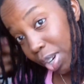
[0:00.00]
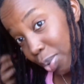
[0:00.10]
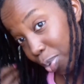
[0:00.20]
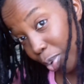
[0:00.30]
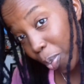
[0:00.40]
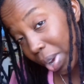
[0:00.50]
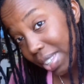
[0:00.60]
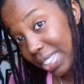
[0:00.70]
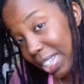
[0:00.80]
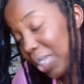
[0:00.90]
really don't know why
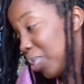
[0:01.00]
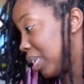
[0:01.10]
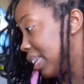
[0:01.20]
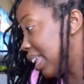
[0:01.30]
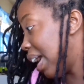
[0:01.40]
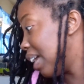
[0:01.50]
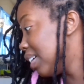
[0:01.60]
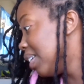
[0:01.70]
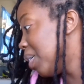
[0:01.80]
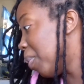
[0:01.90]
it's sticking out like that,
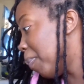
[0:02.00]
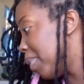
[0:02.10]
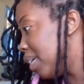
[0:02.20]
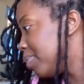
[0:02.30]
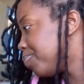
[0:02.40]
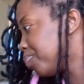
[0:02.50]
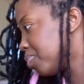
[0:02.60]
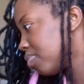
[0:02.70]
but